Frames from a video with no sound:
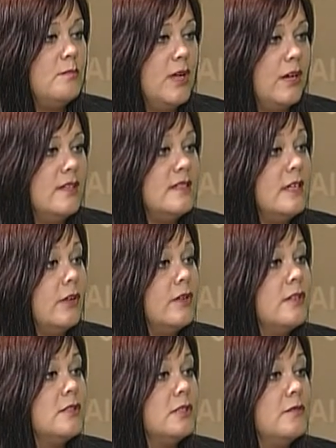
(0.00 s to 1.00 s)
Baird is now
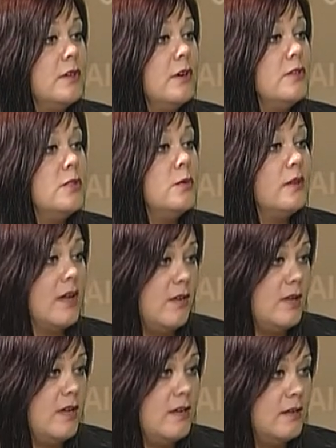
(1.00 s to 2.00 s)
going to serve on our dual
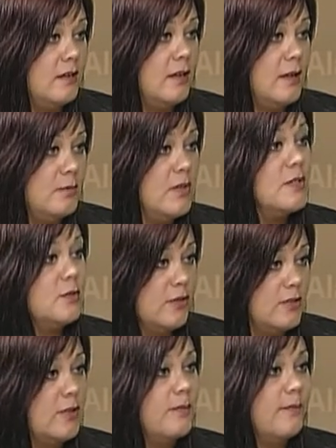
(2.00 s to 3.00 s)
county consortium.